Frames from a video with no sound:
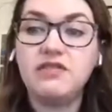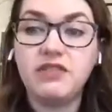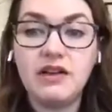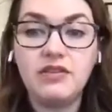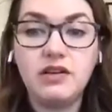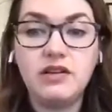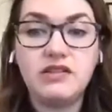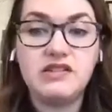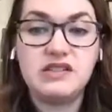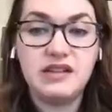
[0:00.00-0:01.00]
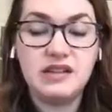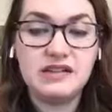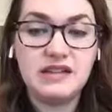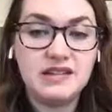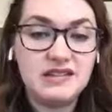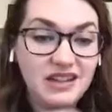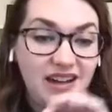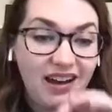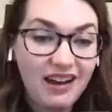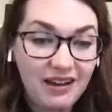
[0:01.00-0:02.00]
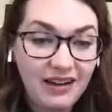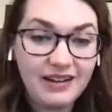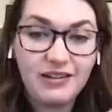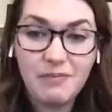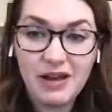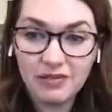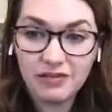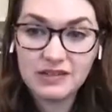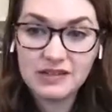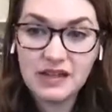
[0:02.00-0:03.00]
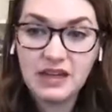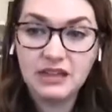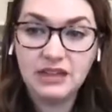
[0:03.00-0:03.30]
then flavanols are synthesized in high amounts,